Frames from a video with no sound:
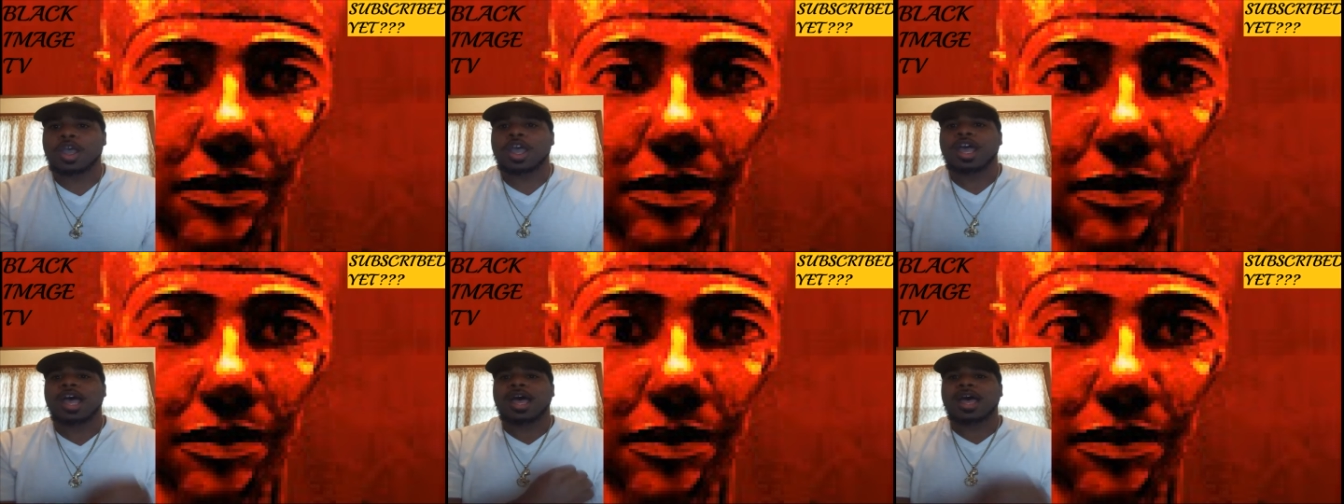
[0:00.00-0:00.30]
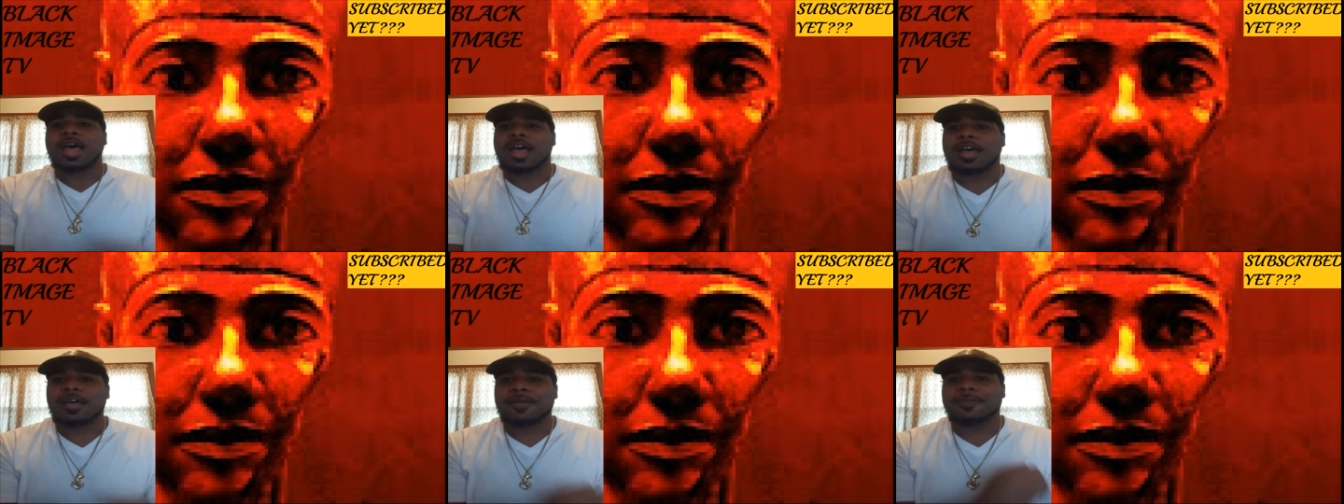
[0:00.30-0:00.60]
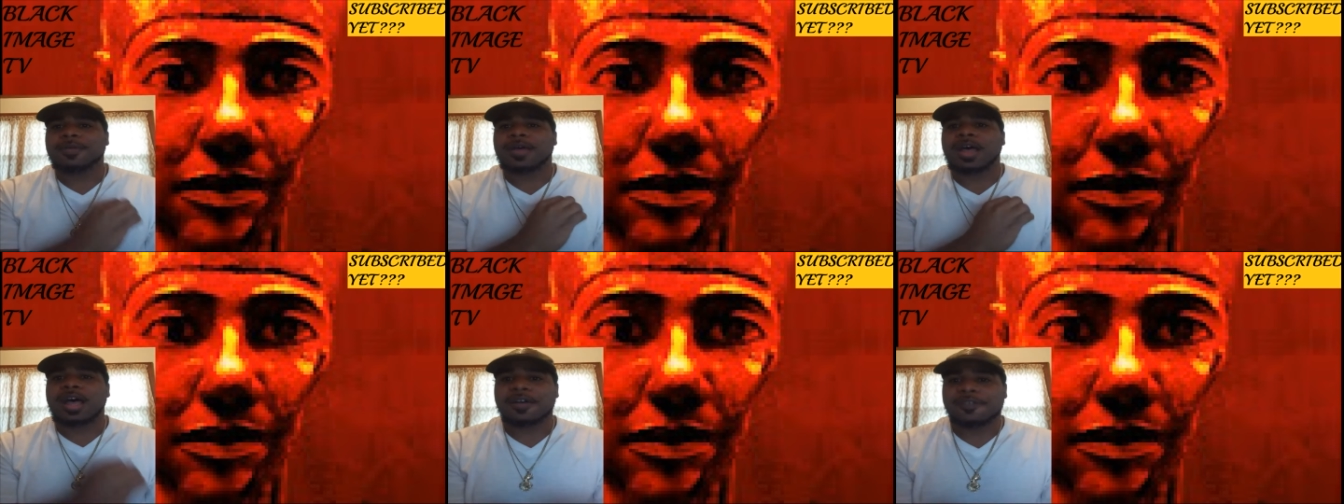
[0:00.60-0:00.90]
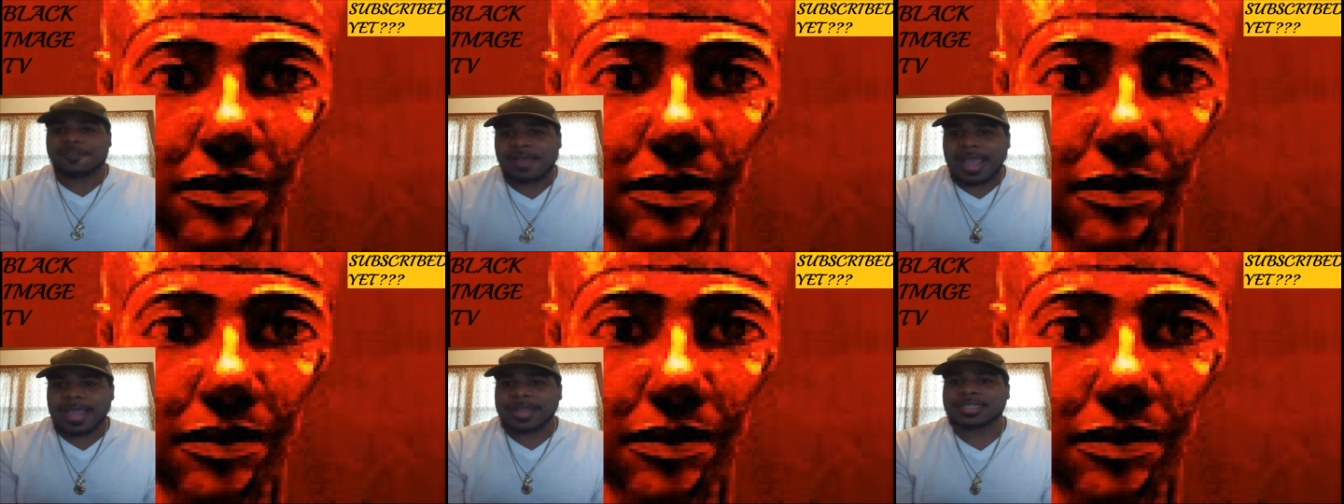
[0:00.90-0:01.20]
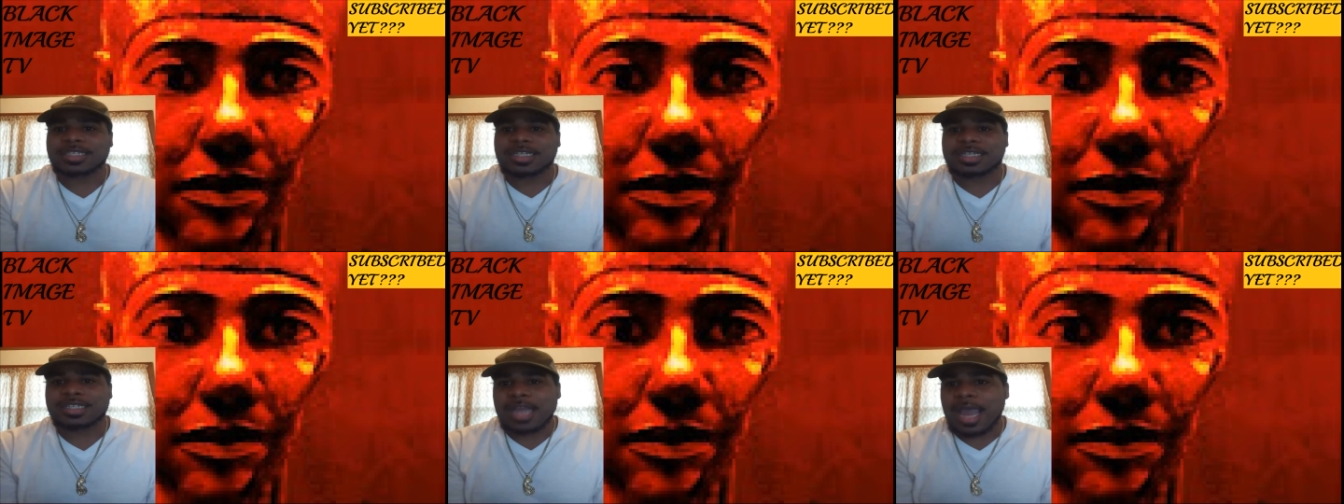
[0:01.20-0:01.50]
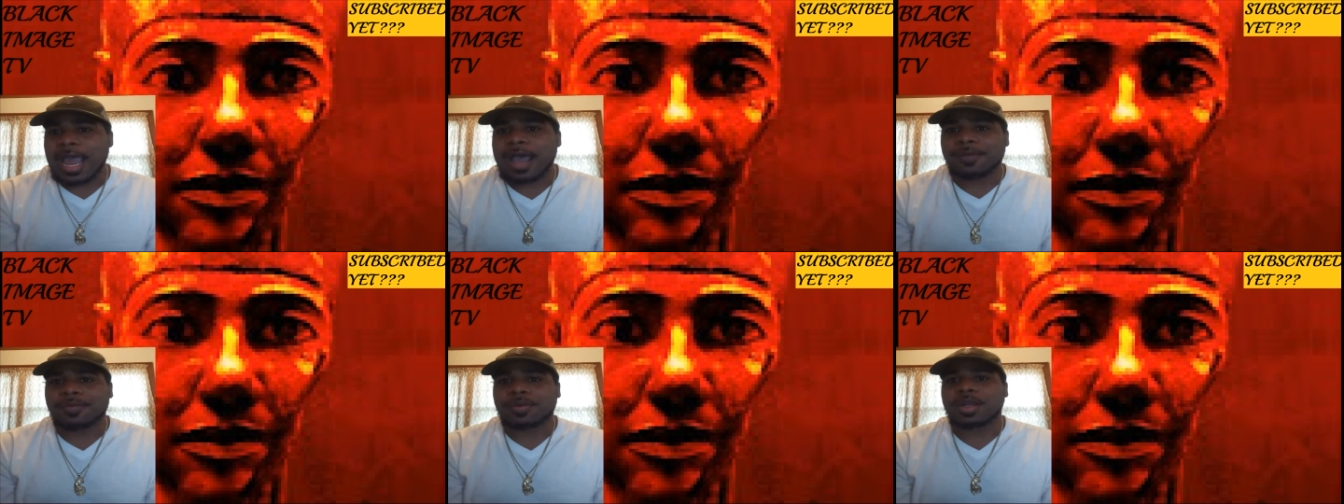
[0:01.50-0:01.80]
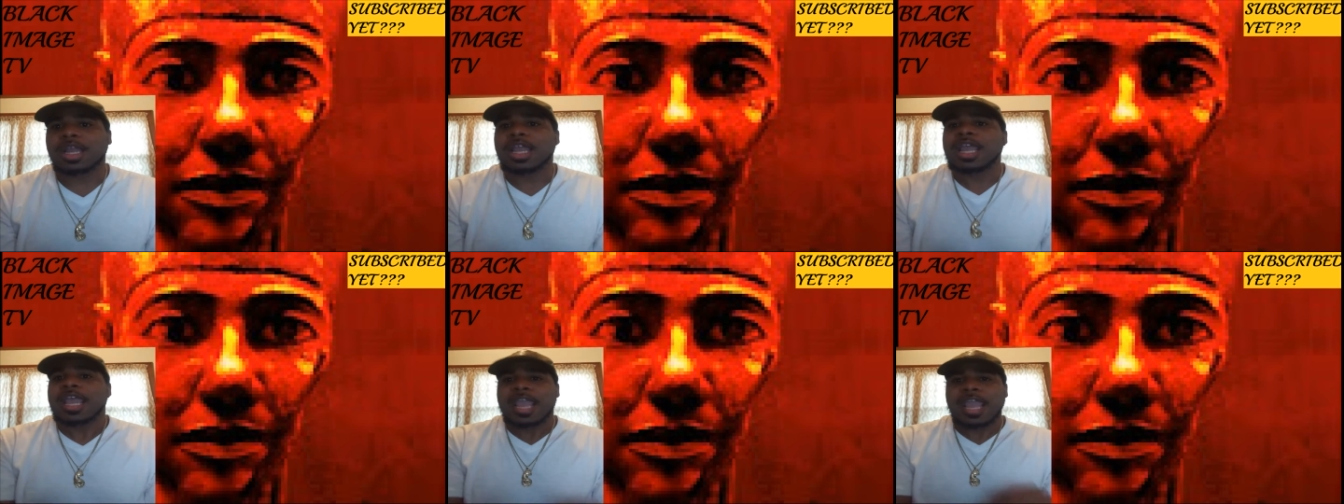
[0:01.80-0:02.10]
of a 5G tower?
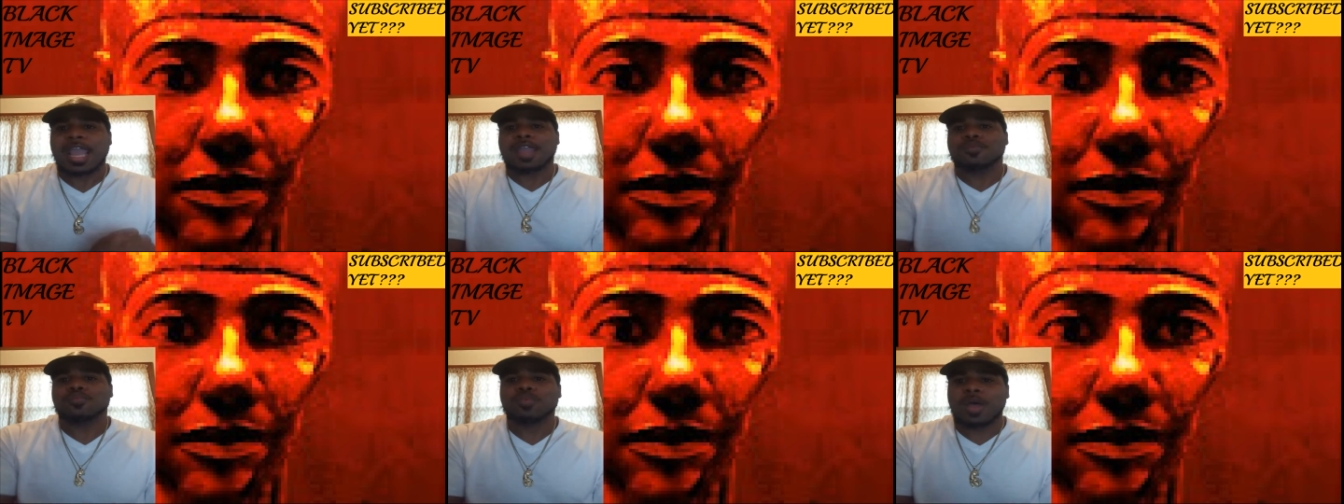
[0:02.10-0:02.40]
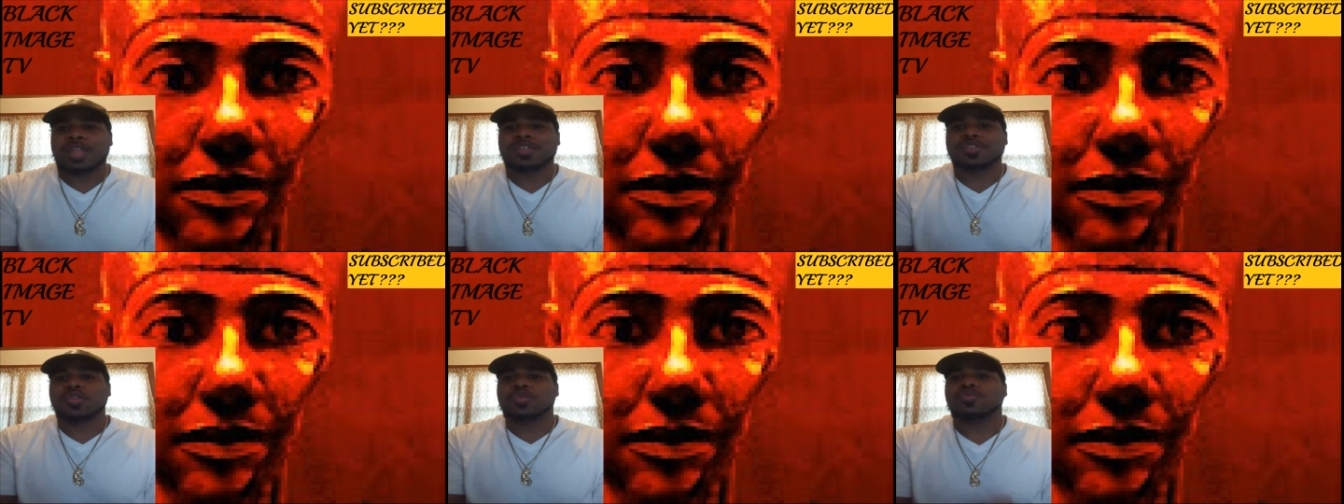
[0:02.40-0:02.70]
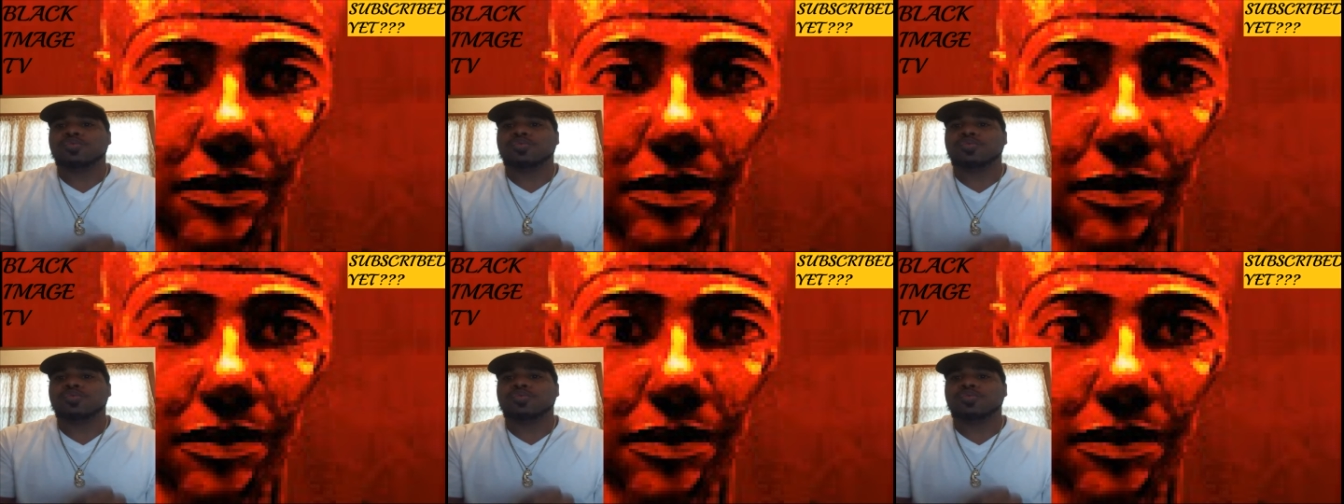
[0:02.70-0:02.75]
And what do